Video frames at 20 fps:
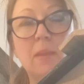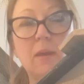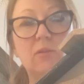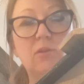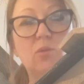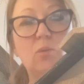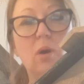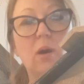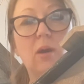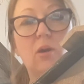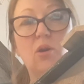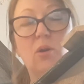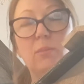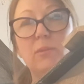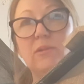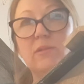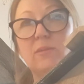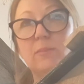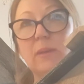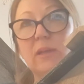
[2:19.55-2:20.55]
It's quite a
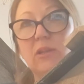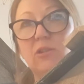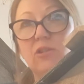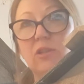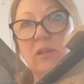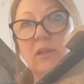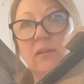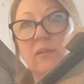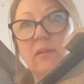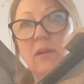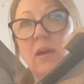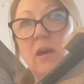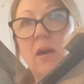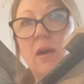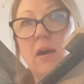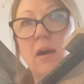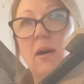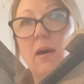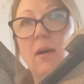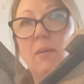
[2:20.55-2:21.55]
common species.
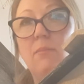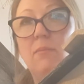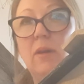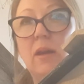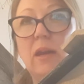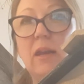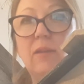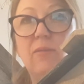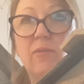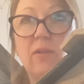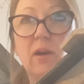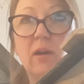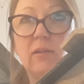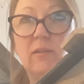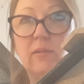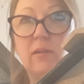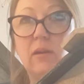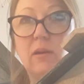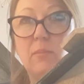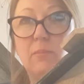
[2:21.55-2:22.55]

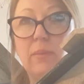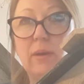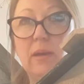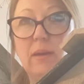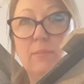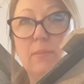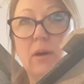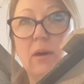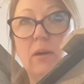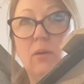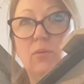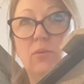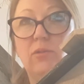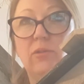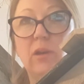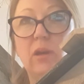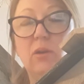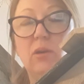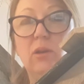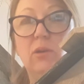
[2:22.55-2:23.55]
Leafcutter bee might
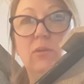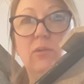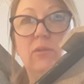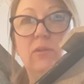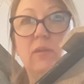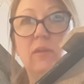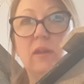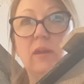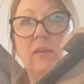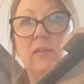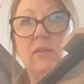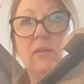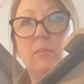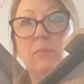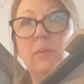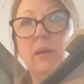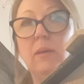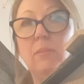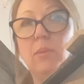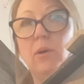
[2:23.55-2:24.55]
also use this
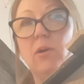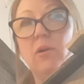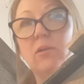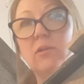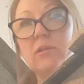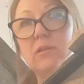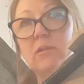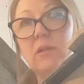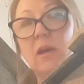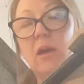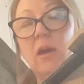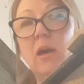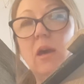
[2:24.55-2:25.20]
bee box.